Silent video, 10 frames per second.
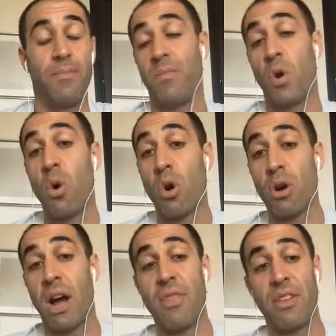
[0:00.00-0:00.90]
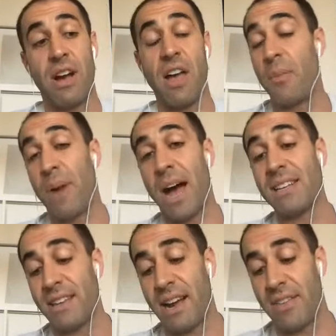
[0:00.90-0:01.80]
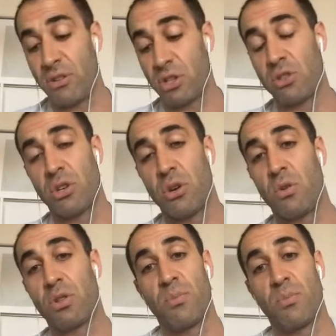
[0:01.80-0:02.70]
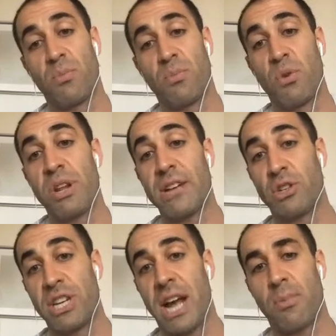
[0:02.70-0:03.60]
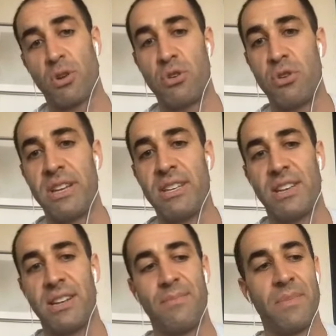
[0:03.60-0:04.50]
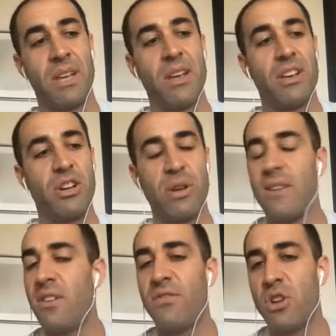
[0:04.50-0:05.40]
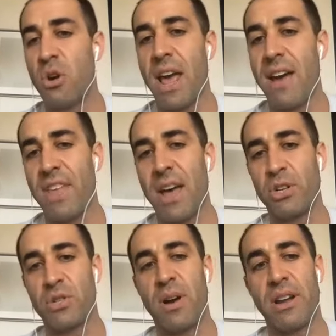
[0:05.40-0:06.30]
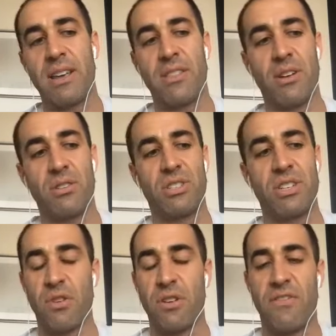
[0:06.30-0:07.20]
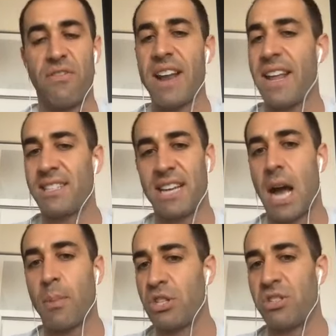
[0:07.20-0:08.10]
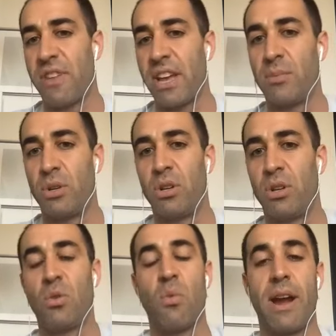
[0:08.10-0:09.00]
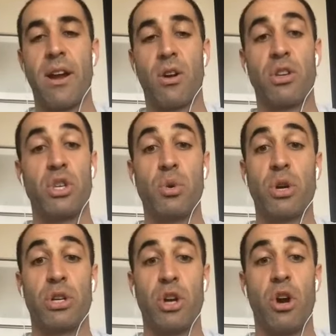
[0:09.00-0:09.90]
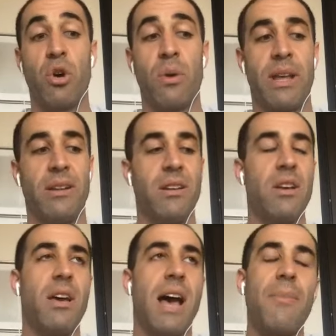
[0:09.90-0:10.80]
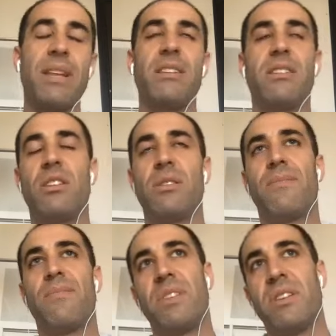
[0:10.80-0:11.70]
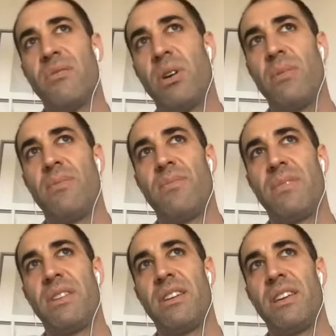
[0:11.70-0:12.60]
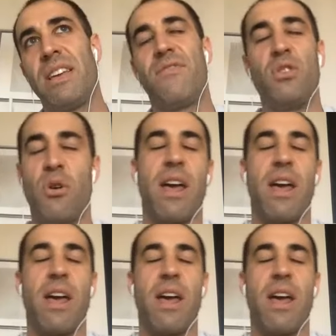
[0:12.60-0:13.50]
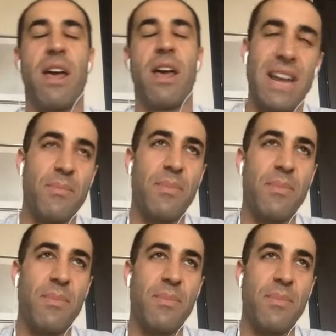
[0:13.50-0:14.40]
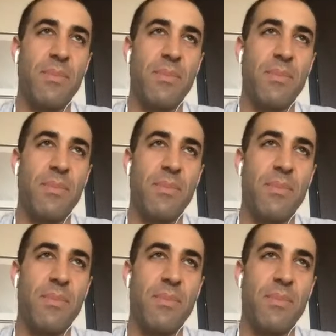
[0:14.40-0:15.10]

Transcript: or on the on the buy side there's also some pretty interesting opportunities and you know even if you don't have that much money there's different financing options available where you could go and i mean well if you don't have any money it might be a little challenging